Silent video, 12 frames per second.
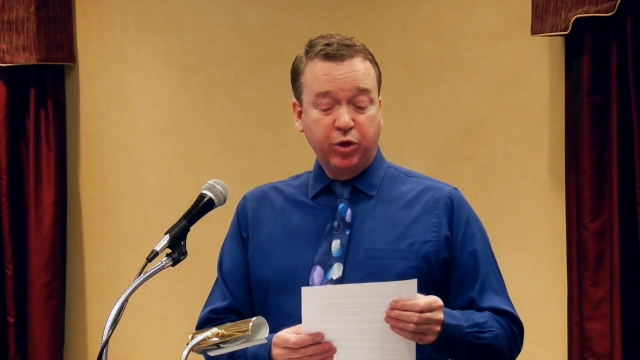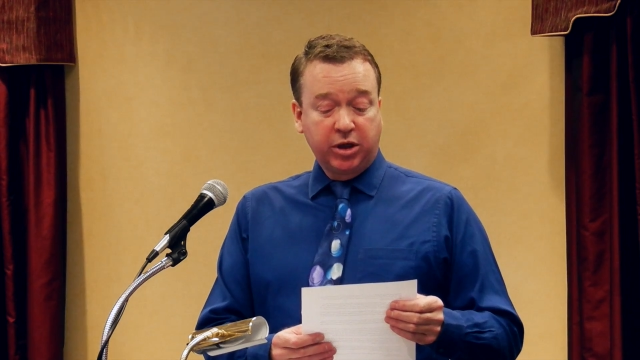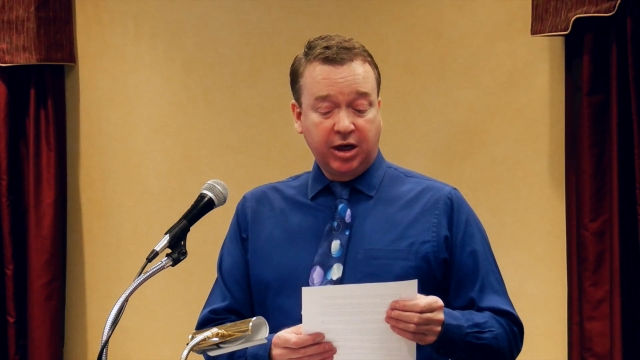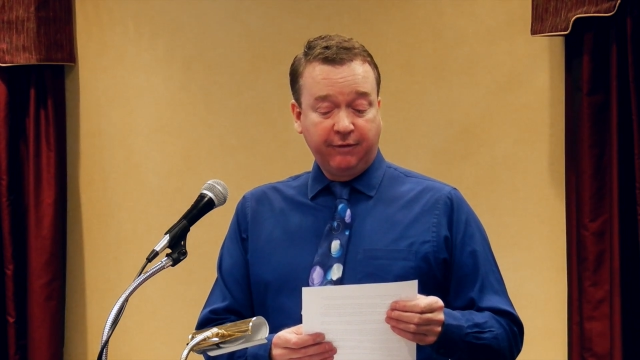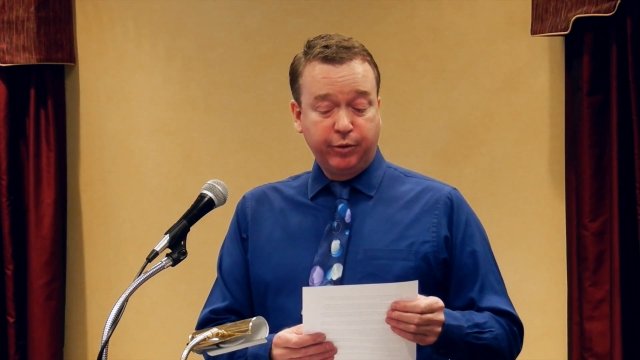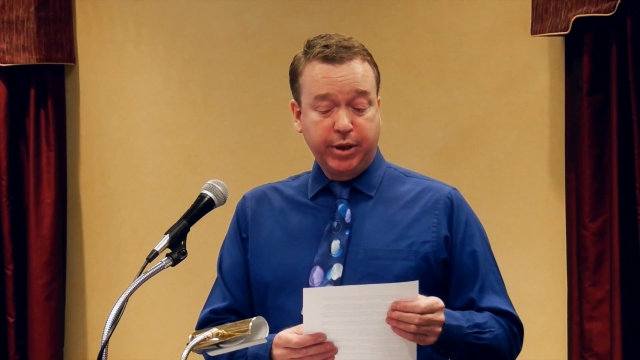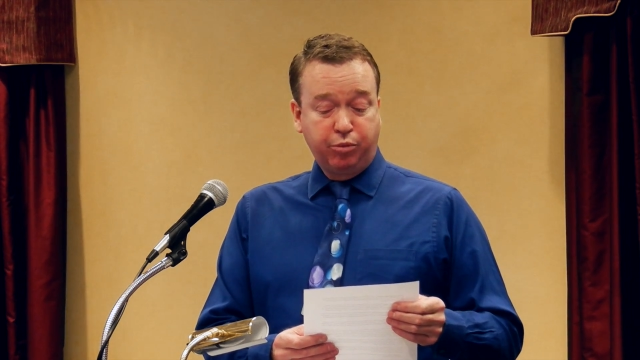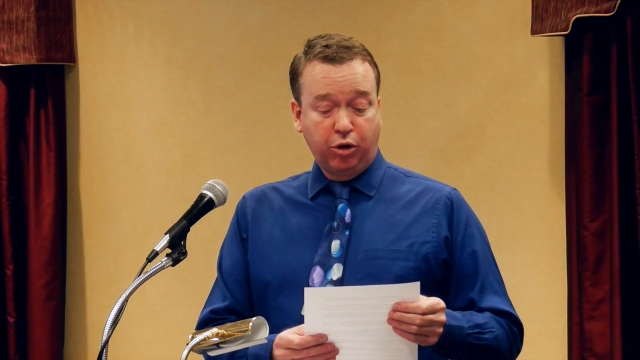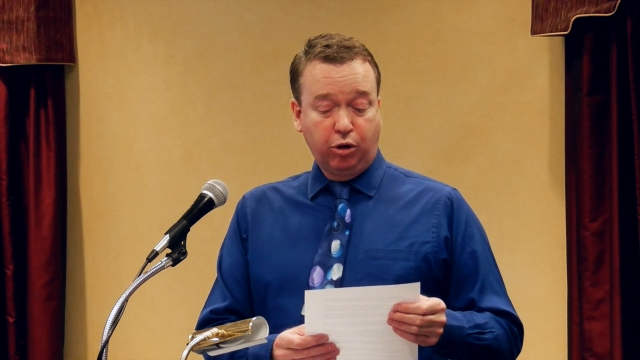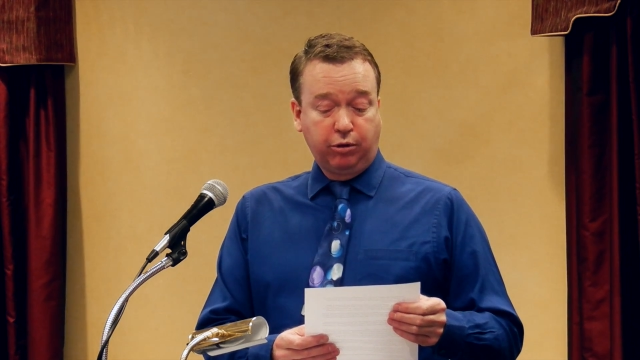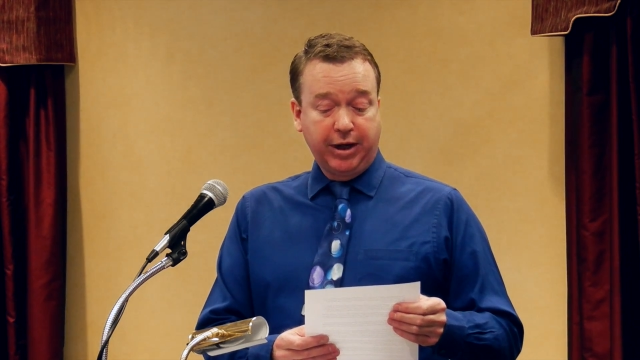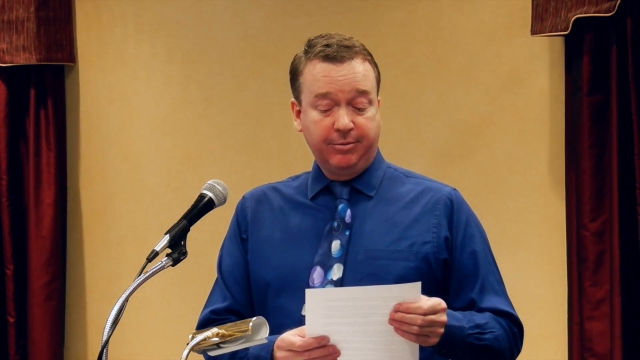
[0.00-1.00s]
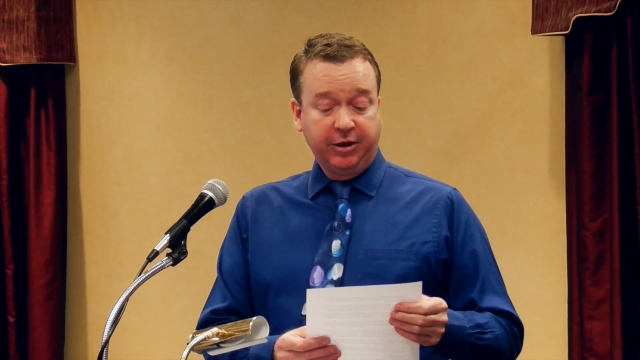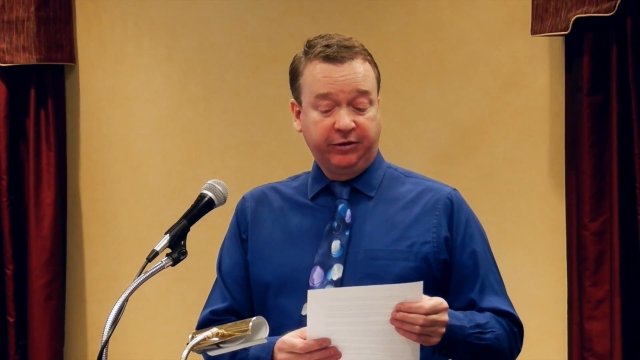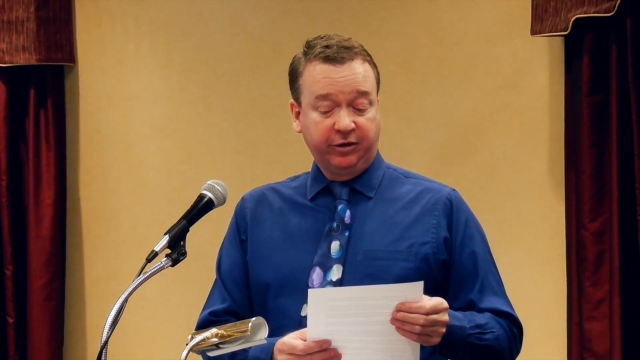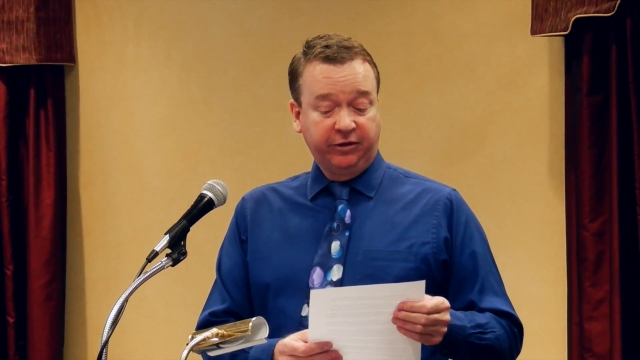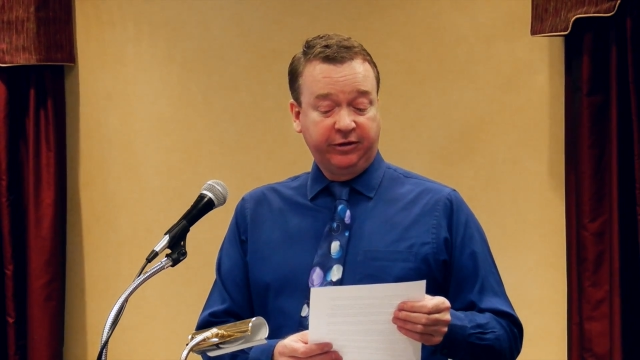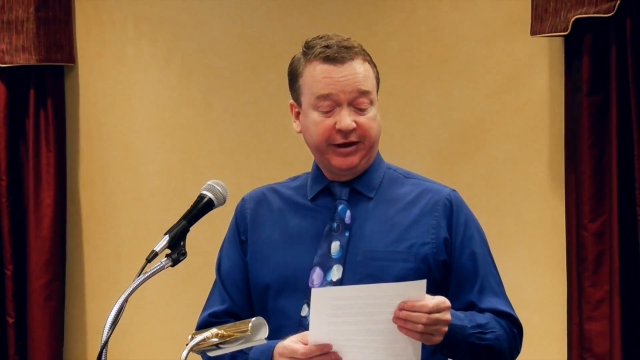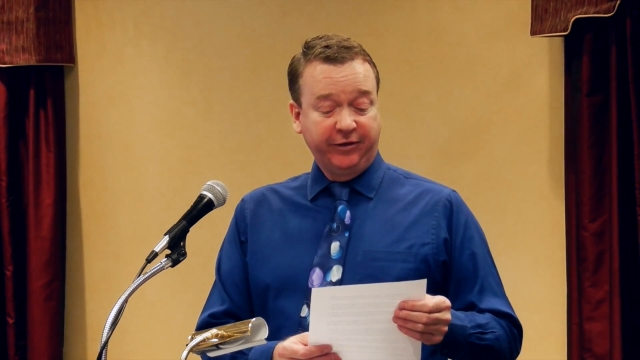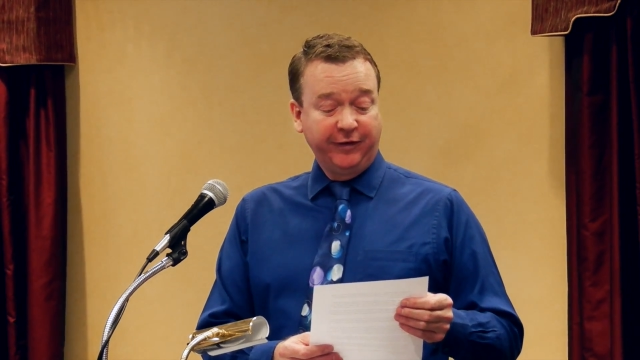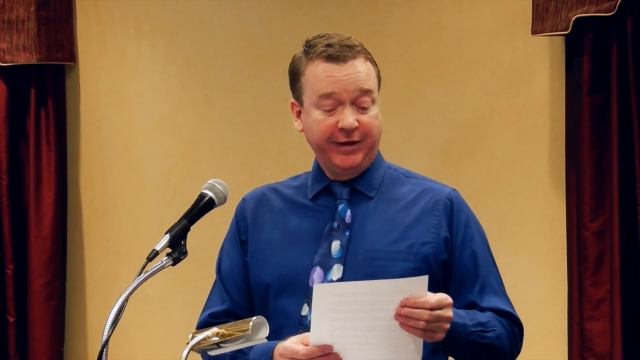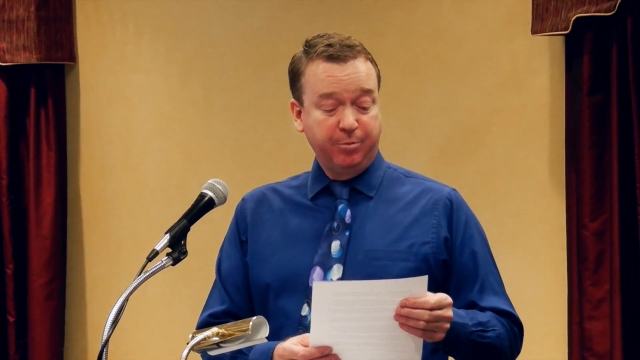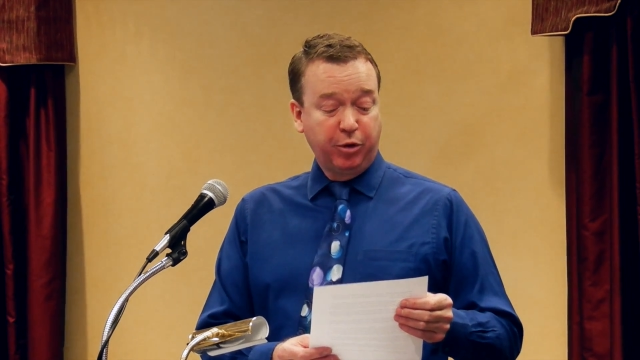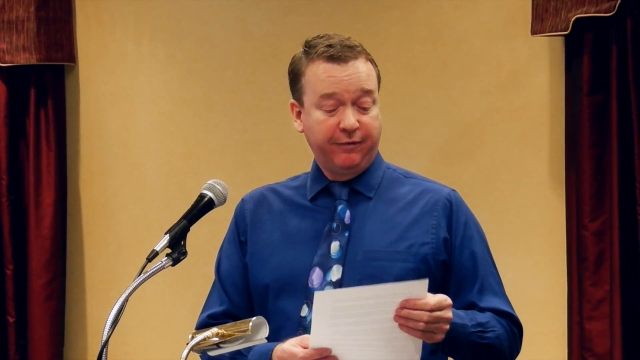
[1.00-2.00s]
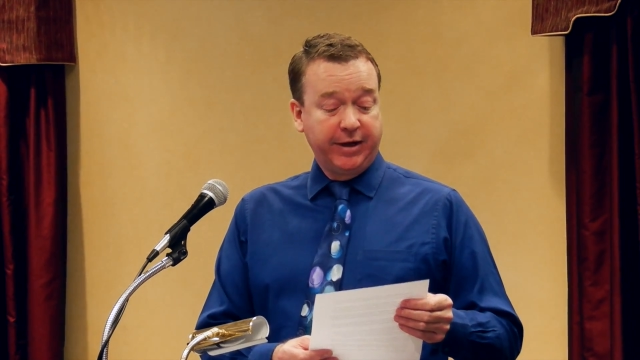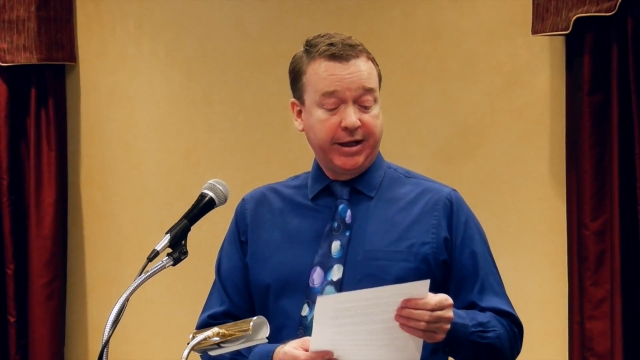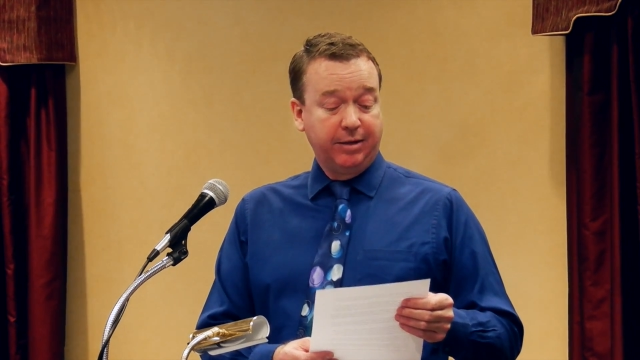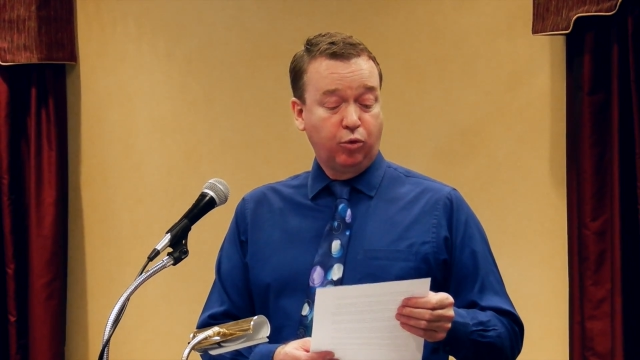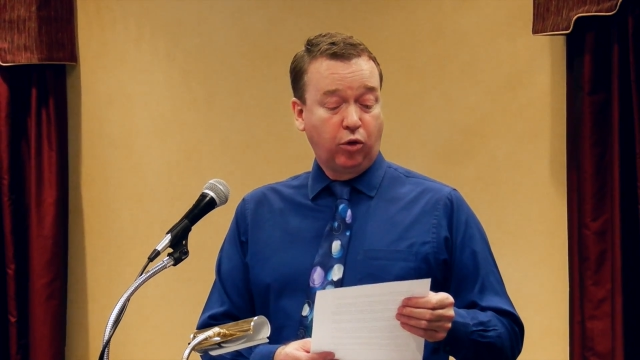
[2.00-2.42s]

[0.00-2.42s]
recovery program that successfully provided